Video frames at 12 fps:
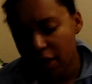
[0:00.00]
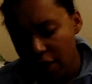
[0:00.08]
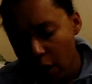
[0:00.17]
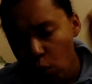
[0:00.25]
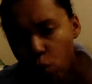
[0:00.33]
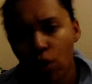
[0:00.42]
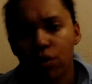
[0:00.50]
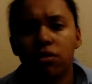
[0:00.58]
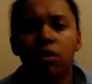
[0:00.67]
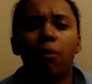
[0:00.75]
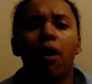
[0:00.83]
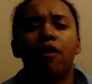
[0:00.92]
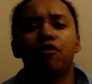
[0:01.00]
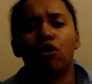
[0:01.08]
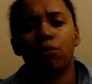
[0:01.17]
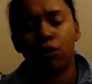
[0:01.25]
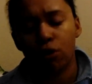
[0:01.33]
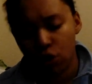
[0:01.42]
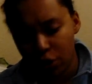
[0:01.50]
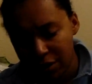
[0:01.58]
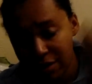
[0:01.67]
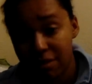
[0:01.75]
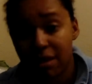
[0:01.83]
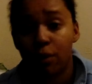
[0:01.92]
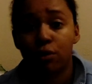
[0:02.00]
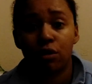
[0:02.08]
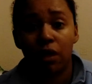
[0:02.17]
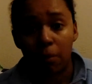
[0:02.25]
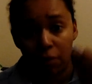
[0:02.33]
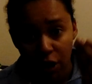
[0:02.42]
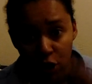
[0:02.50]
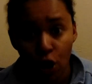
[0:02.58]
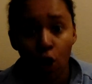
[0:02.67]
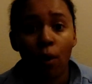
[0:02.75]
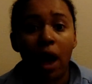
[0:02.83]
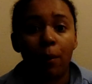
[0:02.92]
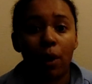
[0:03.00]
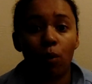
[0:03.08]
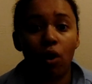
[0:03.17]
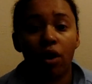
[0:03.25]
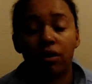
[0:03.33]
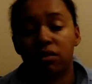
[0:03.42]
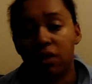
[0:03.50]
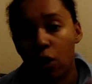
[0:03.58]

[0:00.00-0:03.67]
They'll want to buy from you. You can sell to them. They know how it works.